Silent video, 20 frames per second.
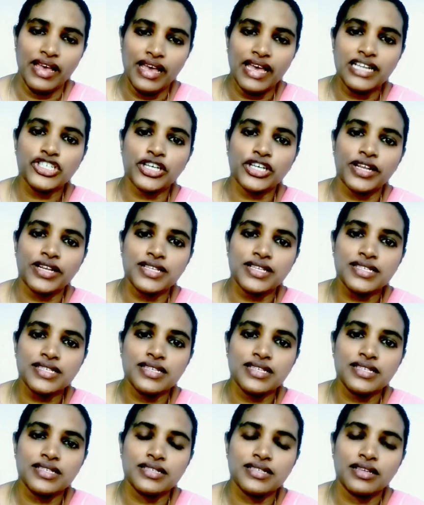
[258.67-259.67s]
In
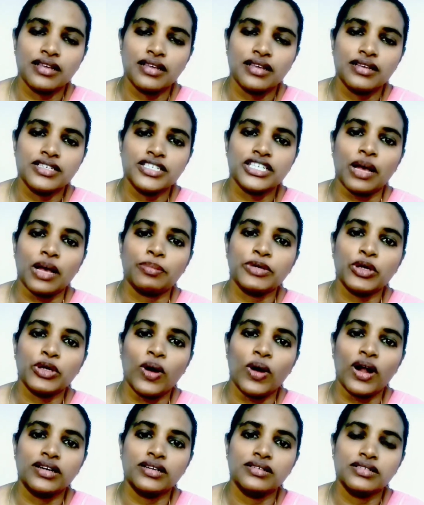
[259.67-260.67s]
Genesis chapter
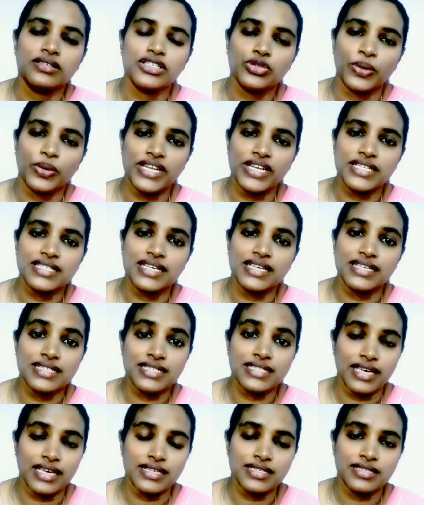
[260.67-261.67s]
1, 26
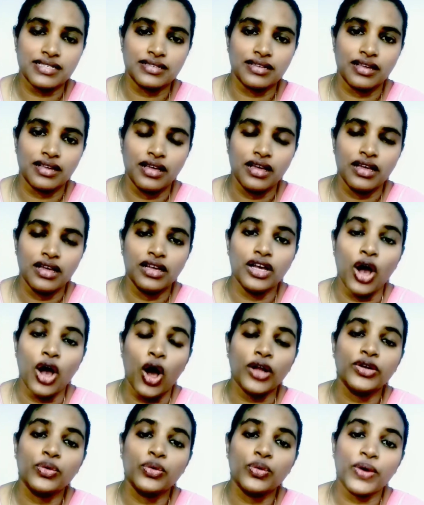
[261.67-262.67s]
says,
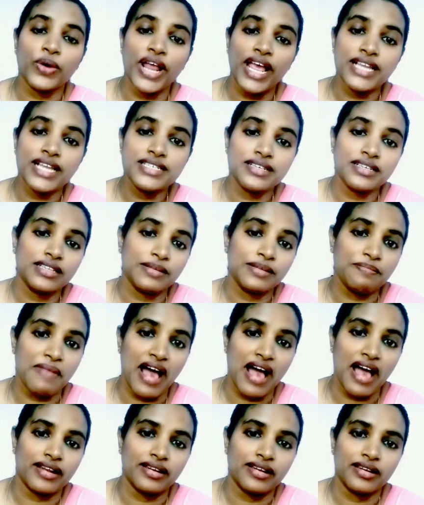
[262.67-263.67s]
God created the
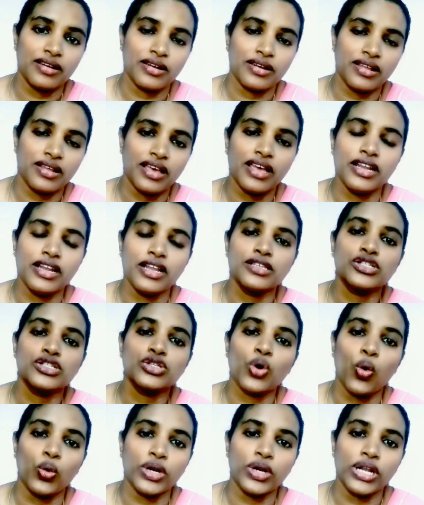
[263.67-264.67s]
man in
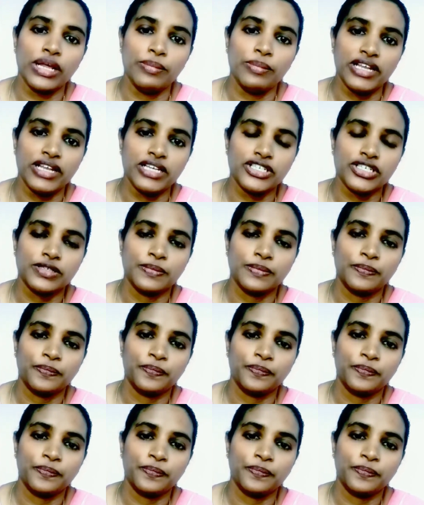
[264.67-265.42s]
His own image.